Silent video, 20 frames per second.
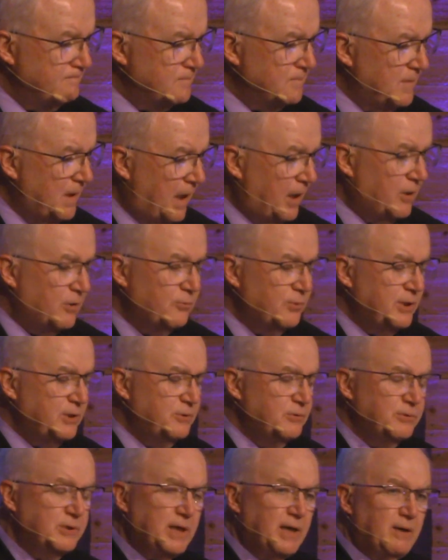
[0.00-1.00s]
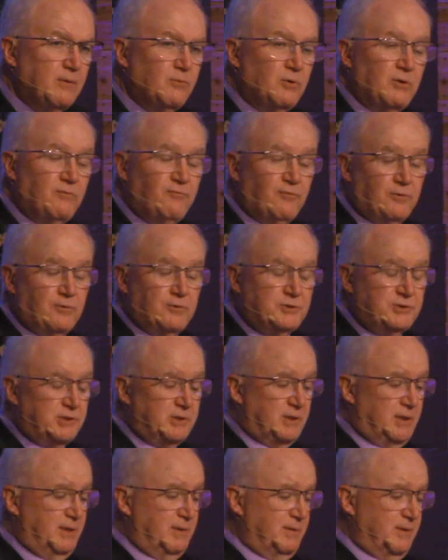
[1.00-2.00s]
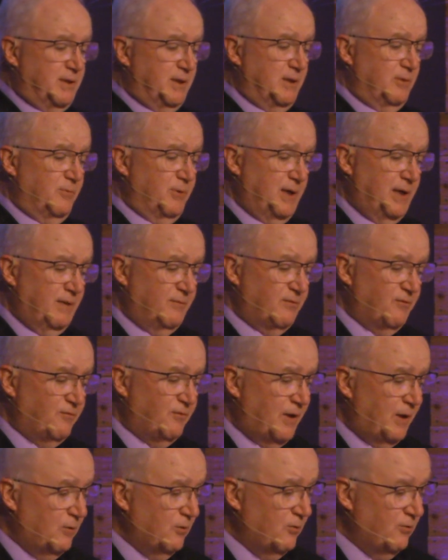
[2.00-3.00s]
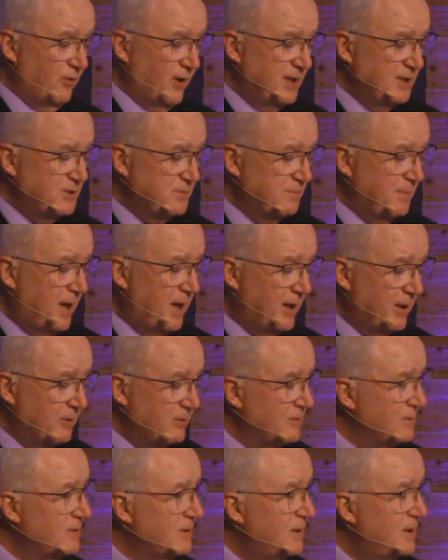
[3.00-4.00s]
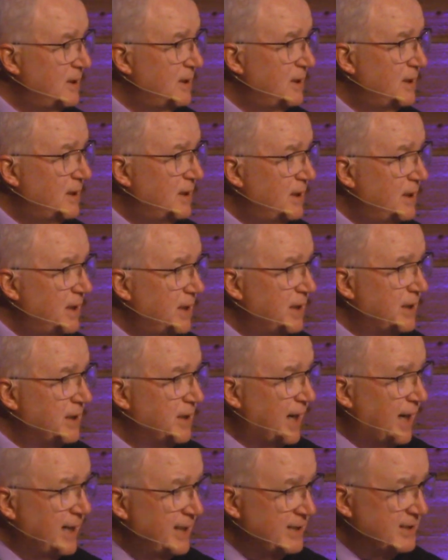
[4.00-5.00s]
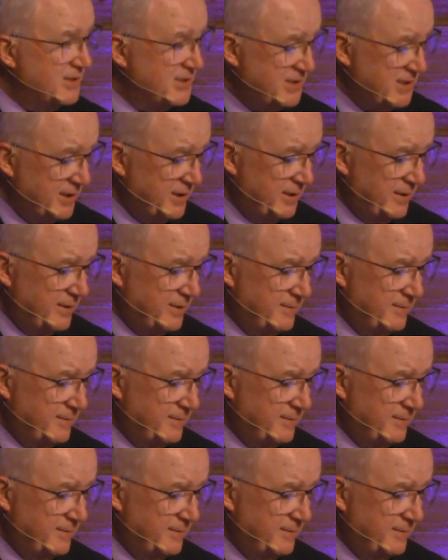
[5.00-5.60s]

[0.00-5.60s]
How do we do that? Well, first, I think we have to follow Christ's model and die to sin.